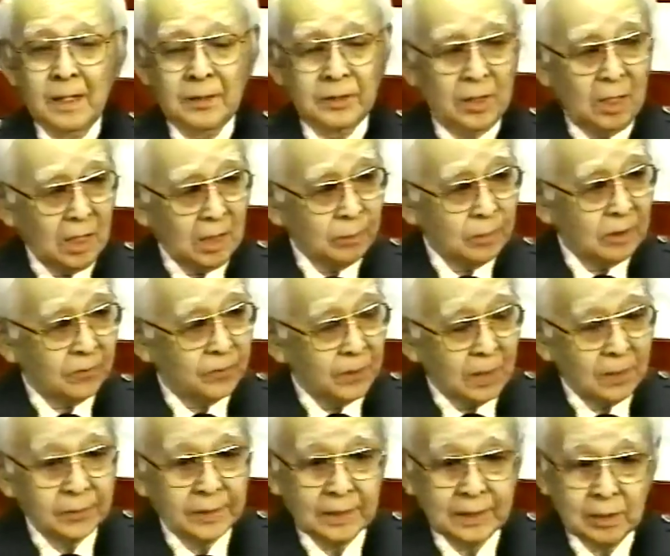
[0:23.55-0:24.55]
the Army
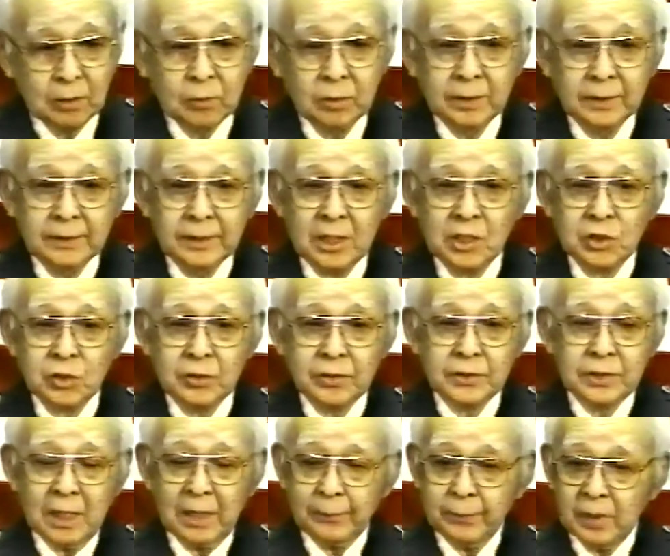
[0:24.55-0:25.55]
found that there were a
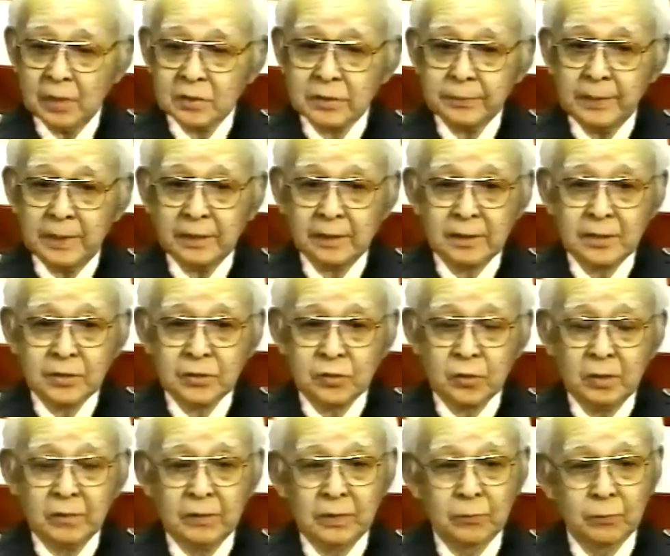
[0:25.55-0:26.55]
dozen Japanese Americans
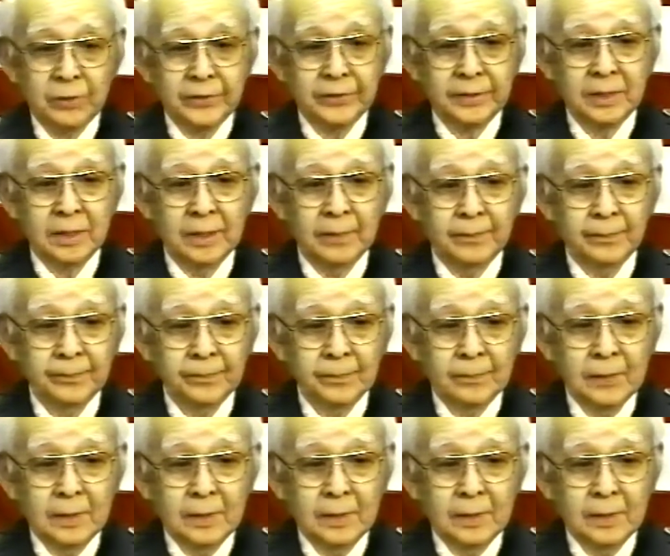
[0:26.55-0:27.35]
serving with them